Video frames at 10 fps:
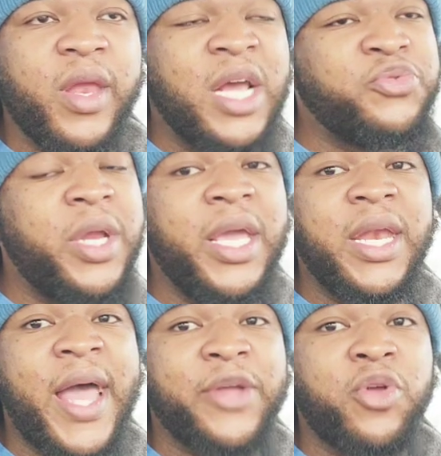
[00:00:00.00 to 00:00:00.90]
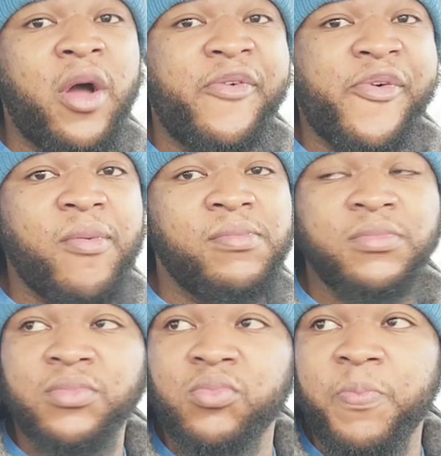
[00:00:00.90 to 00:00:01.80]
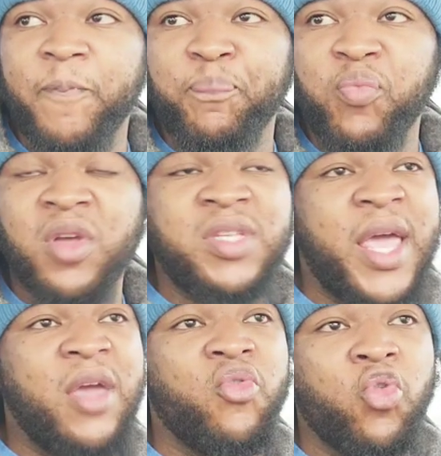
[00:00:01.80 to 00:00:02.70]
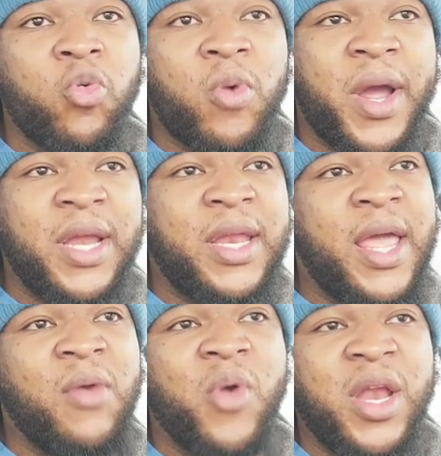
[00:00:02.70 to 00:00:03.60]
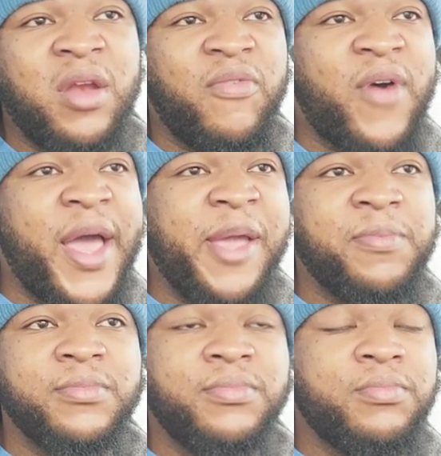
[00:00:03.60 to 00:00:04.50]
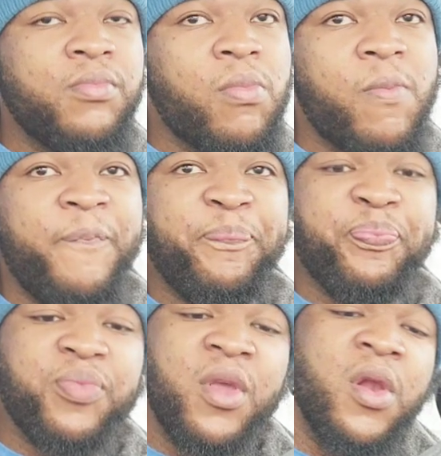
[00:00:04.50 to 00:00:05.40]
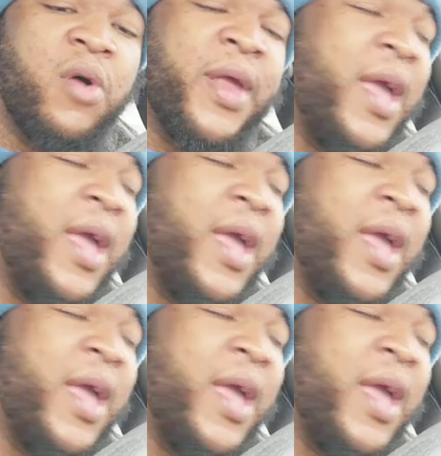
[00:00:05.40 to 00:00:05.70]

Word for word: that's when they get knocked off. Because they ain't groomed right. They ain't ready to fight. You know, they